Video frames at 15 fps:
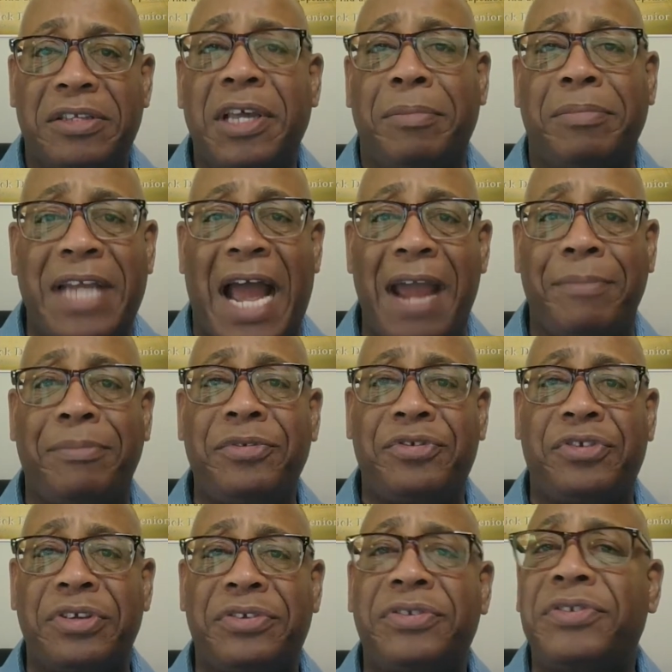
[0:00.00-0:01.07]

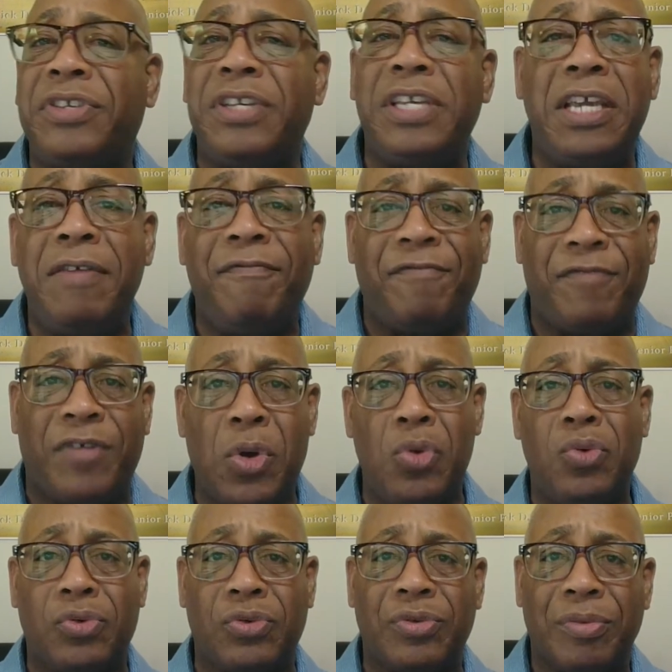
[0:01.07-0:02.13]
sometimes to see
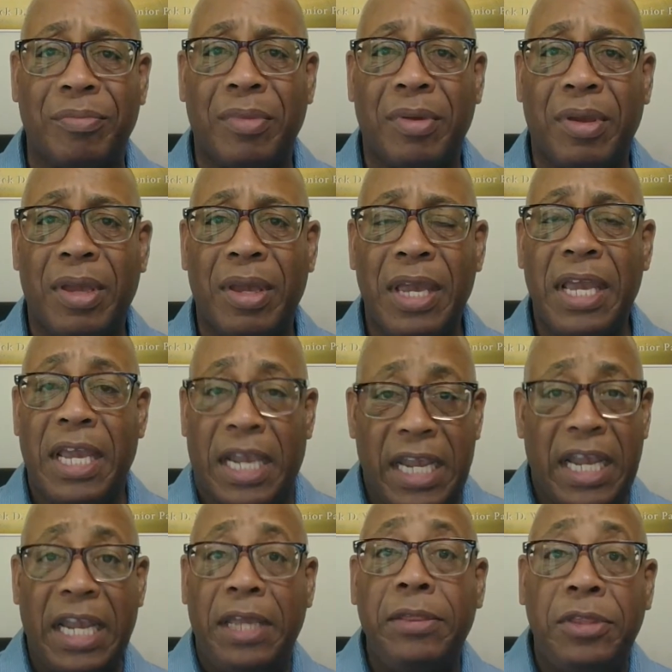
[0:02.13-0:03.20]
folks
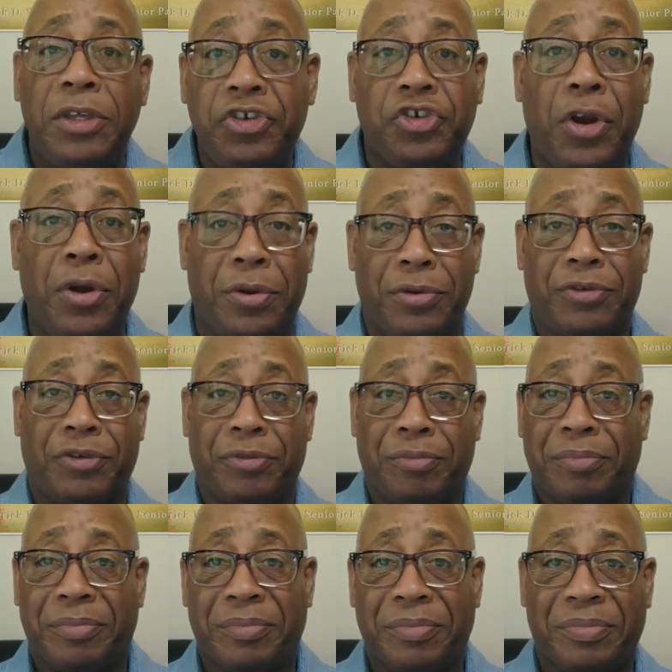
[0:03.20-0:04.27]
in the church,